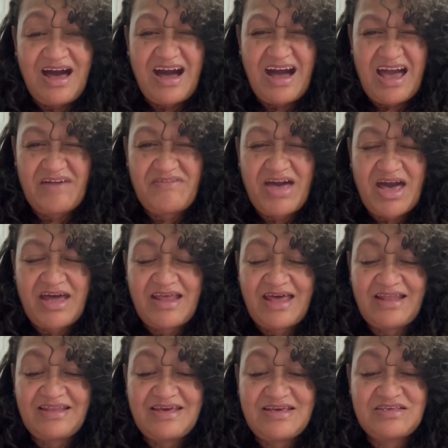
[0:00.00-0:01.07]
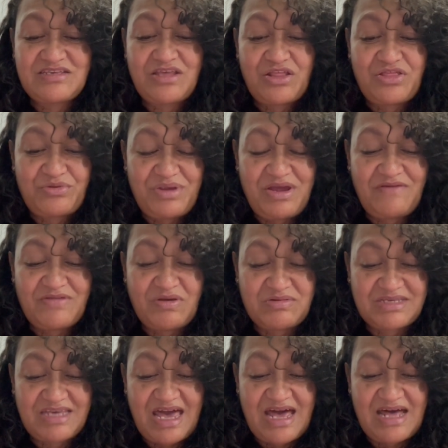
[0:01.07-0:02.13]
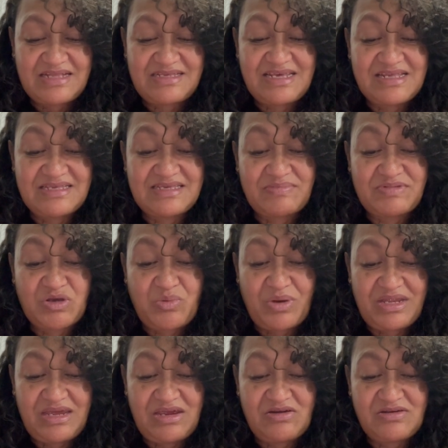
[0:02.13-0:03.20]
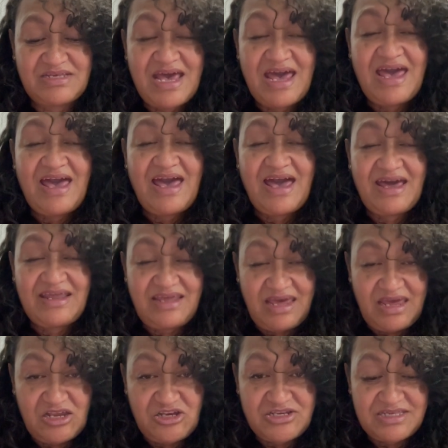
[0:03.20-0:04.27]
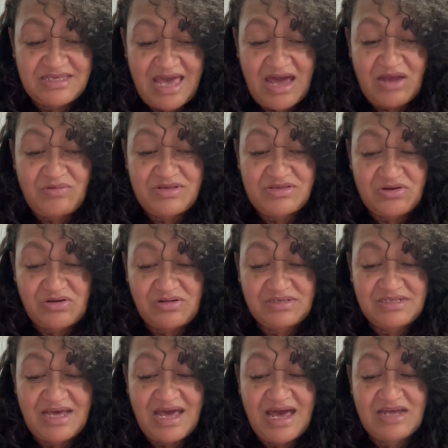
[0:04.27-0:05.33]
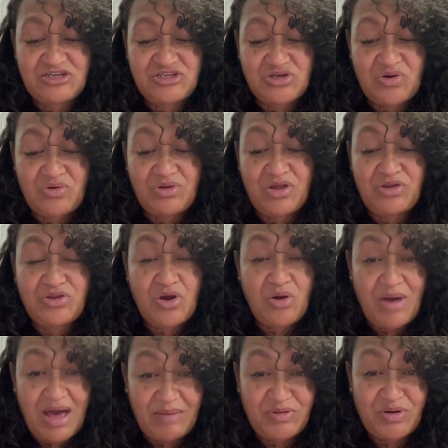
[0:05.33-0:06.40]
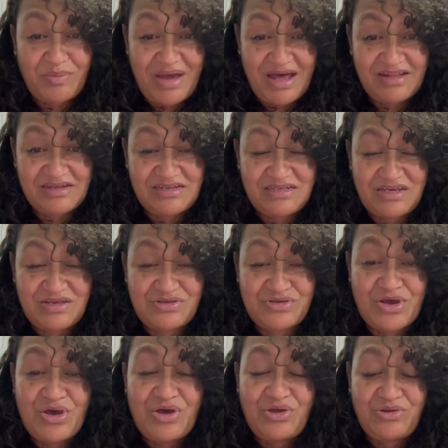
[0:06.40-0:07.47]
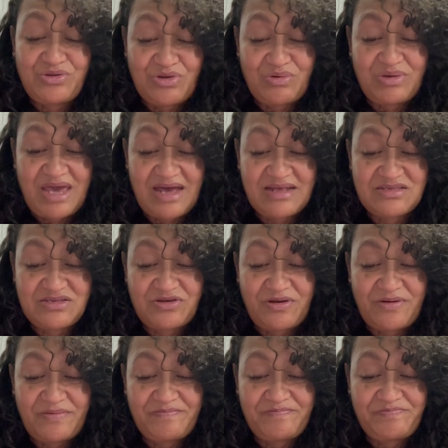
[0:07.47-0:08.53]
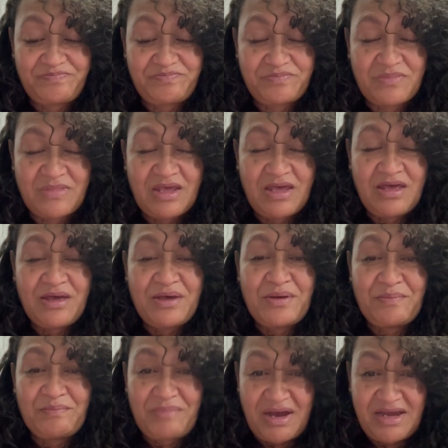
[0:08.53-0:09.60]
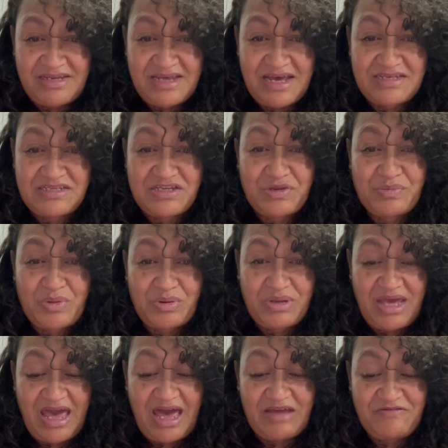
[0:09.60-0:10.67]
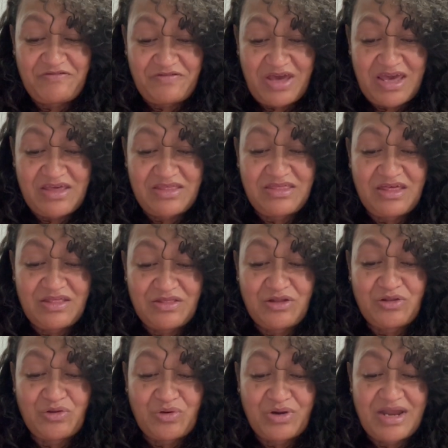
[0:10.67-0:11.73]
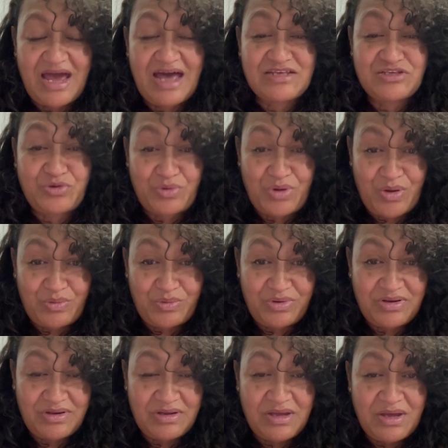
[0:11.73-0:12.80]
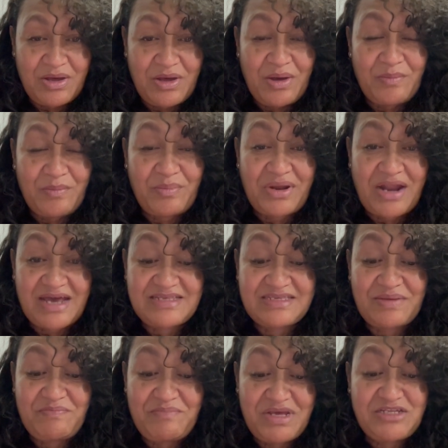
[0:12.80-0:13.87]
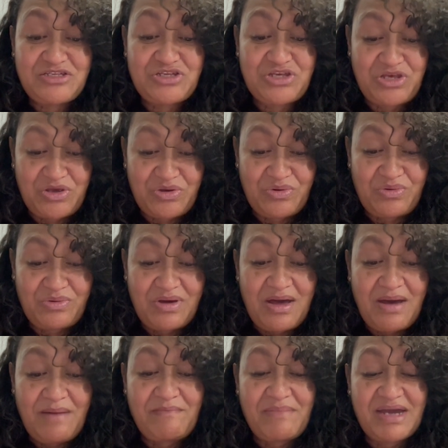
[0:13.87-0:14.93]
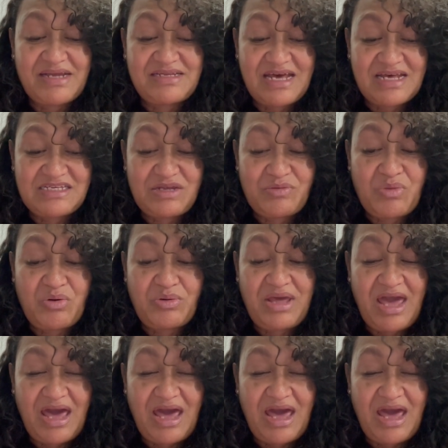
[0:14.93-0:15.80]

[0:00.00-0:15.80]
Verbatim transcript: I have had at least three of those scans in subsequent years, and each scan result has shown no abnormalities, no cancer. My testimony and faith in the Lord has grown, but I submit to you, my testimony